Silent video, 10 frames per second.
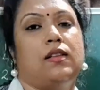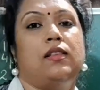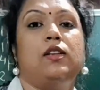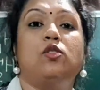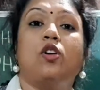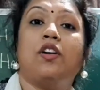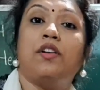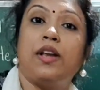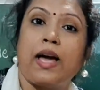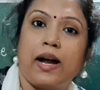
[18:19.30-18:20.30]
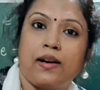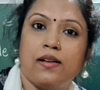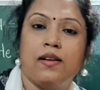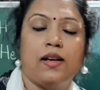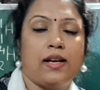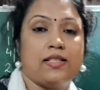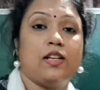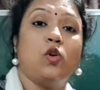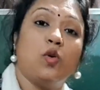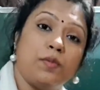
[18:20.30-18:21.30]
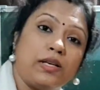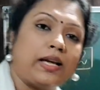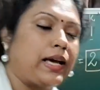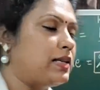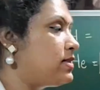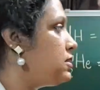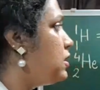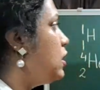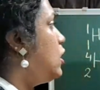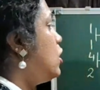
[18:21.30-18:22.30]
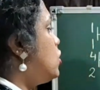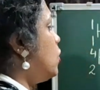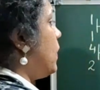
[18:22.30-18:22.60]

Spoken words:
they do not react, it is a noble gas. So